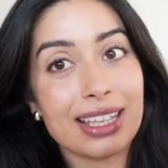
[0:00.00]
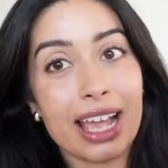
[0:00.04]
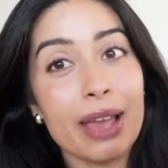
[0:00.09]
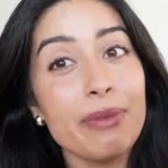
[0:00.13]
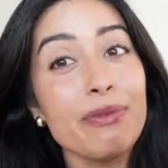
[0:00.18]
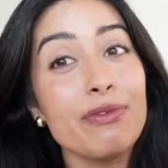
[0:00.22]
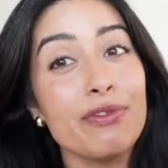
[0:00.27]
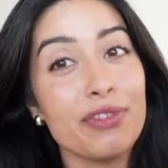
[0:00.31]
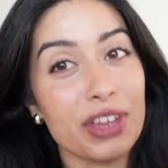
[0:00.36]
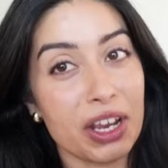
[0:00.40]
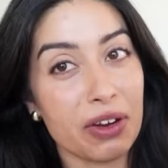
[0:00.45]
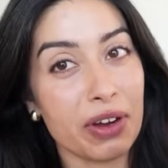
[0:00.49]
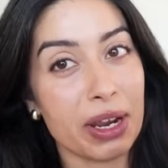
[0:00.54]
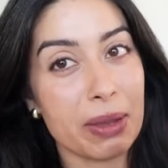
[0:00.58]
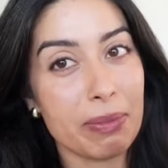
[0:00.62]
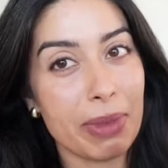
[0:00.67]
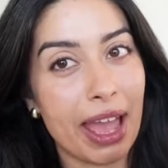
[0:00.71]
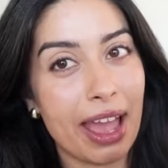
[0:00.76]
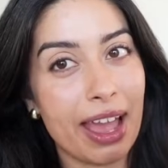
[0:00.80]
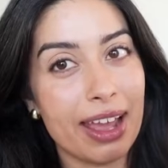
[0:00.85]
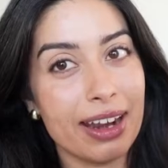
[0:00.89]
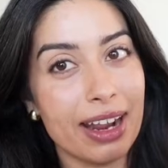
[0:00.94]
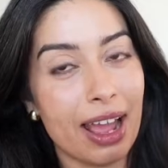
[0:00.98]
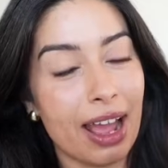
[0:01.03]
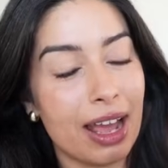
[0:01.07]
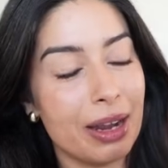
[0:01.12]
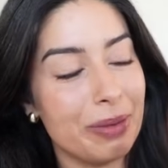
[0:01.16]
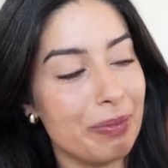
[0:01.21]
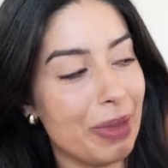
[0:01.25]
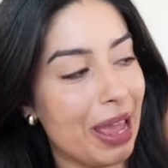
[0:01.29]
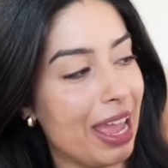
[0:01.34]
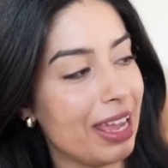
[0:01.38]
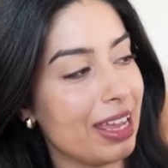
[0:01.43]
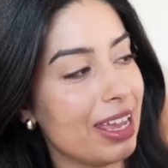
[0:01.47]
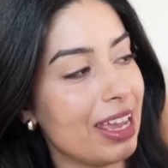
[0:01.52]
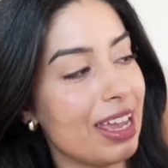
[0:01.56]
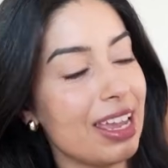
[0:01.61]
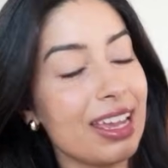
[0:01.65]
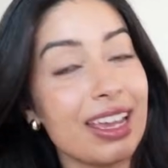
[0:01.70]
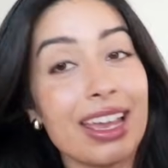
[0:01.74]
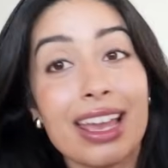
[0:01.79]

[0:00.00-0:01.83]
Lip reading: I'm very bad at unpacking.